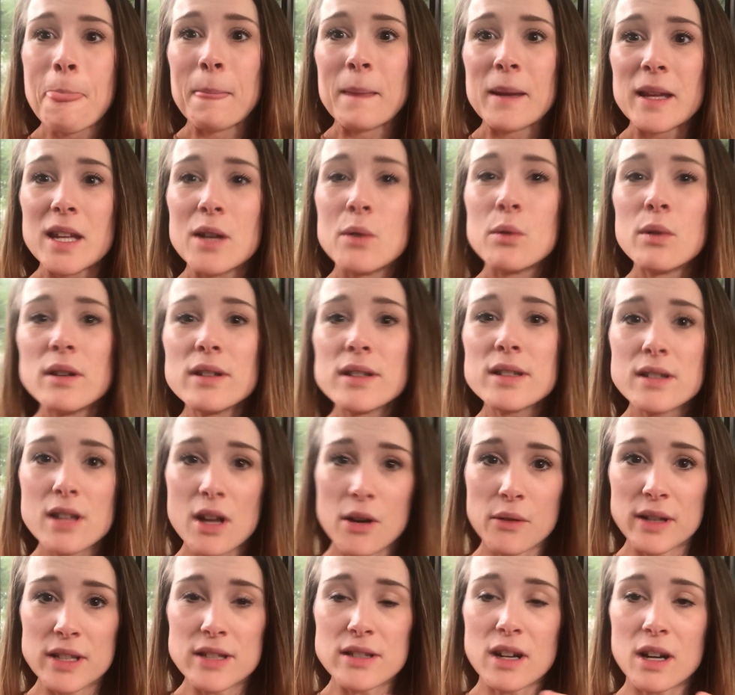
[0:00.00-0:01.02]
You will
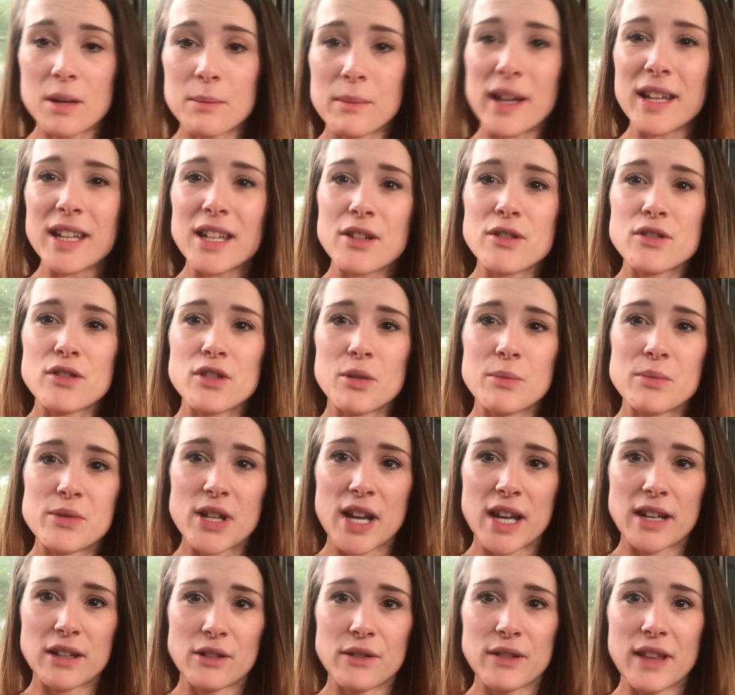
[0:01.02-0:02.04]
notice on my YouTube
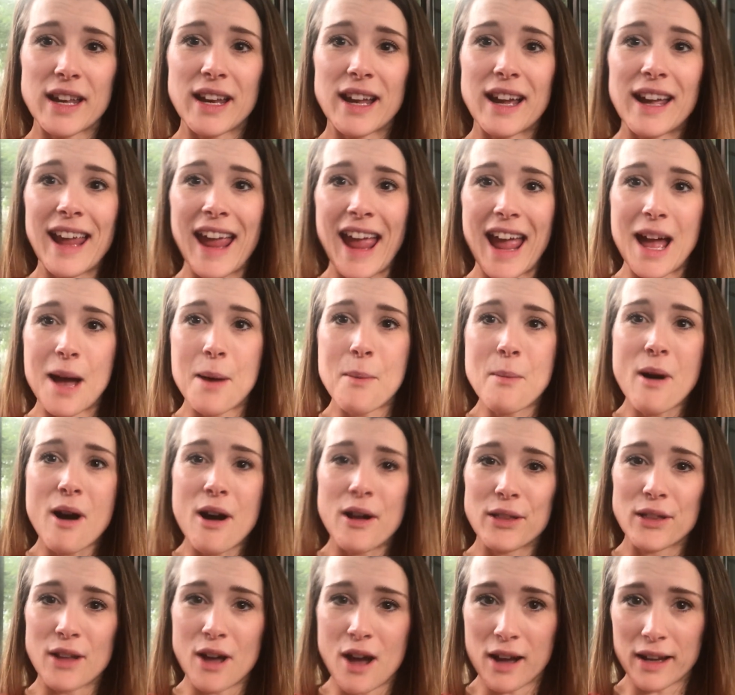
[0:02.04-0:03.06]
channel that I am
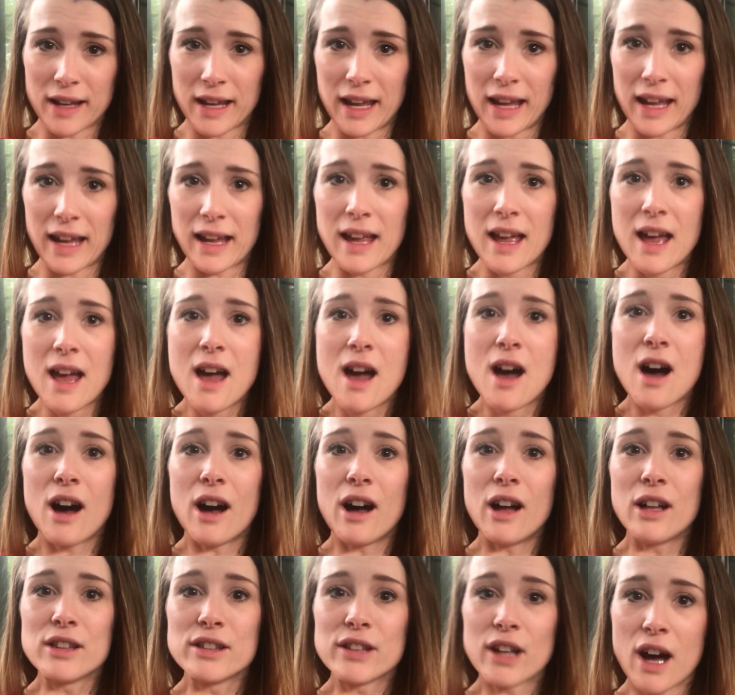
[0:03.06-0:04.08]
unlocking
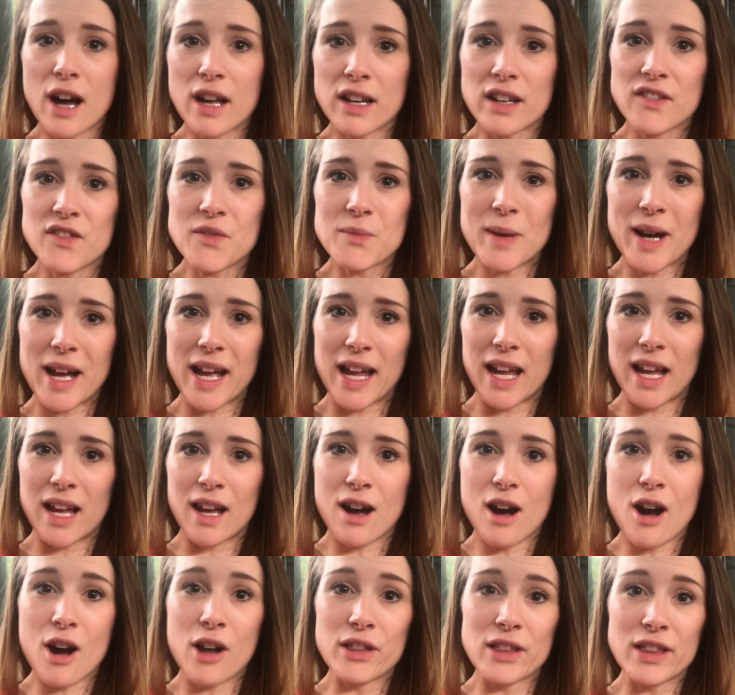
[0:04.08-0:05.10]
a lot of my
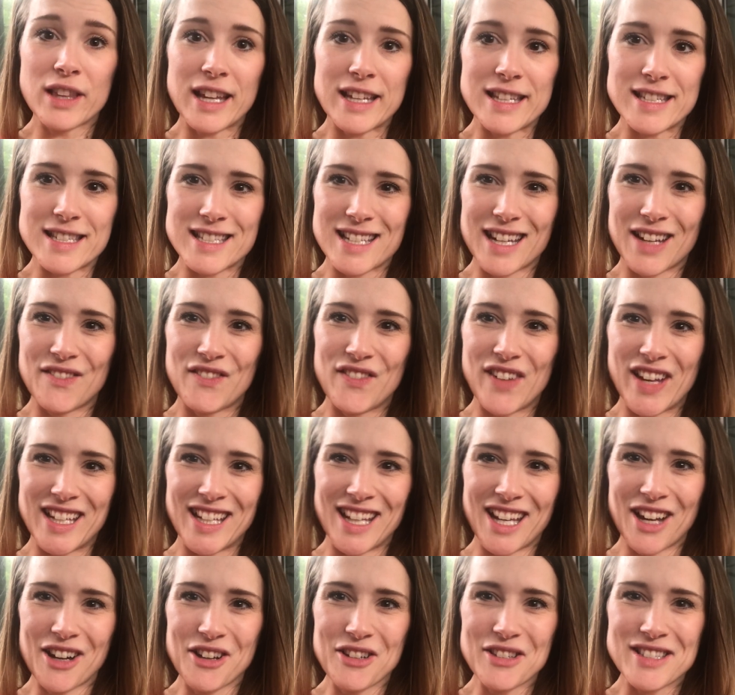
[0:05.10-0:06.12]
unlisted
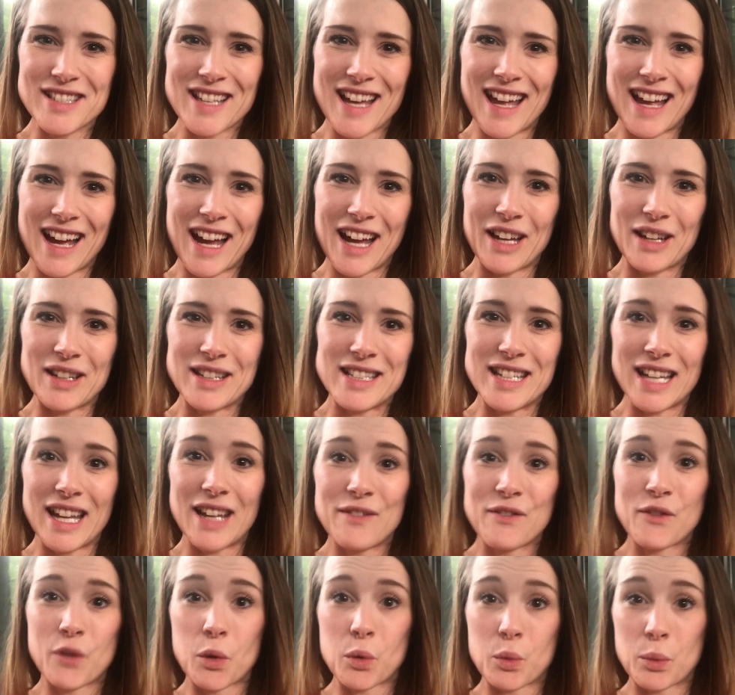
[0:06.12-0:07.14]
videos that I did
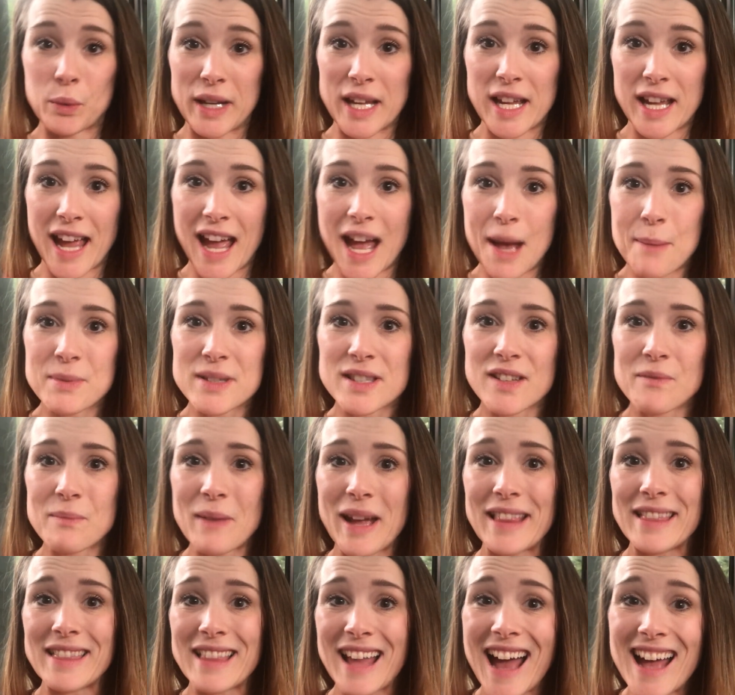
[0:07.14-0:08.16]
for recaps of
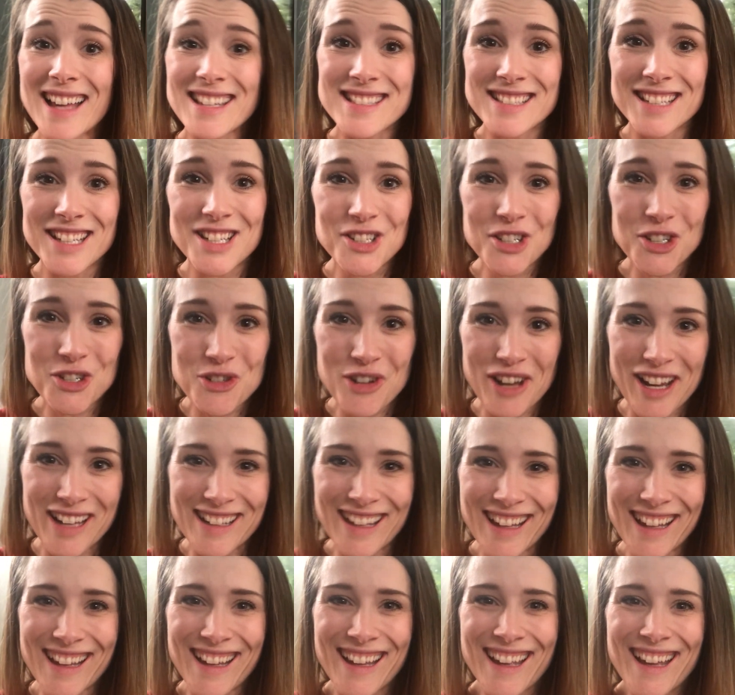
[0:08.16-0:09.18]
my last teacher
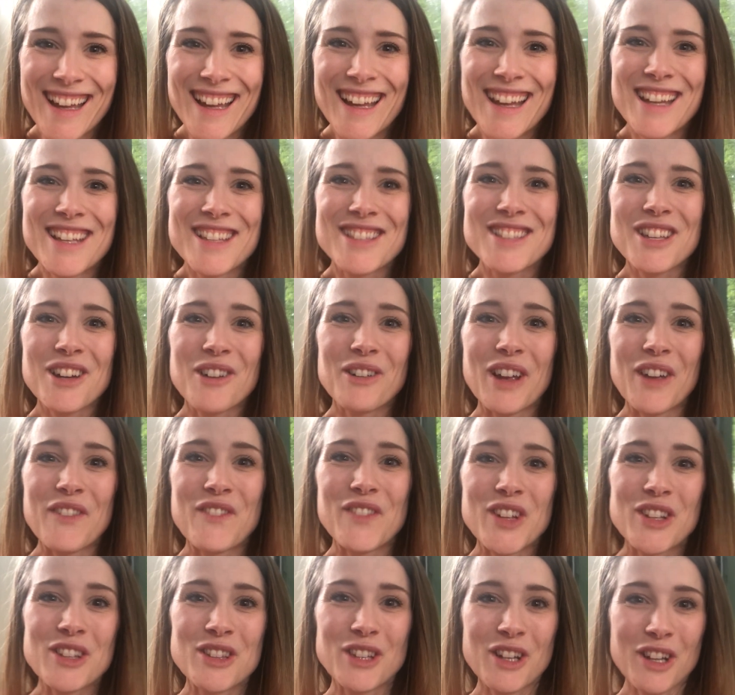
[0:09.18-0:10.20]
training. So if
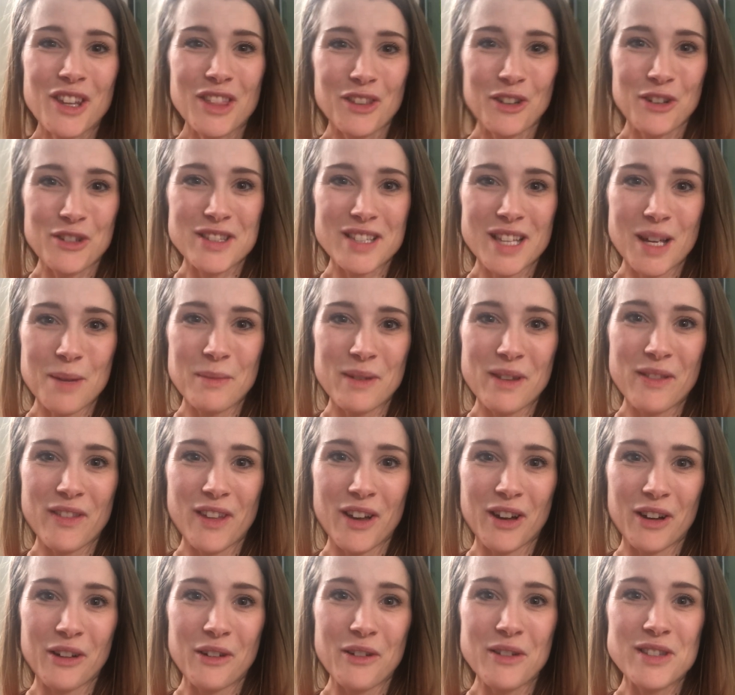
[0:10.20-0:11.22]
you look through some of
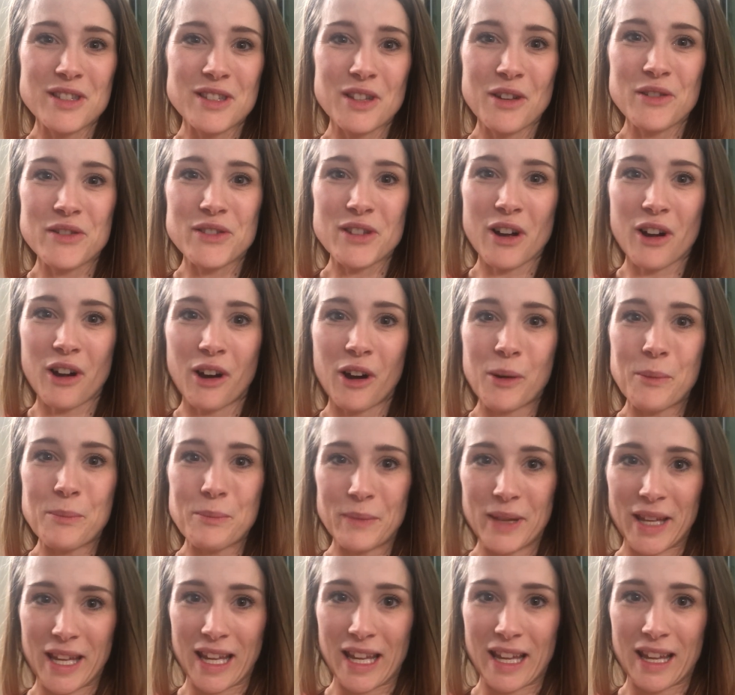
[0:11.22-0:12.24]
those are
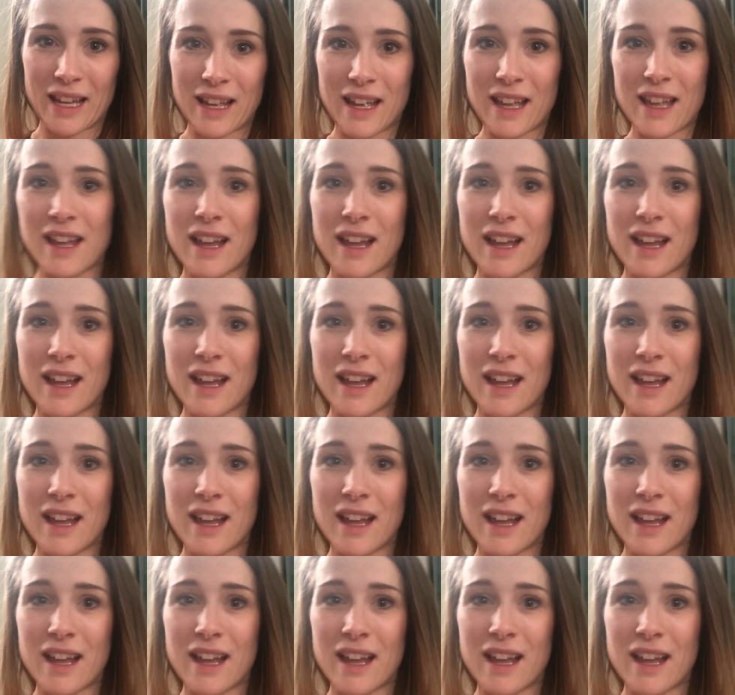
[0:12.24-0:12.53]
me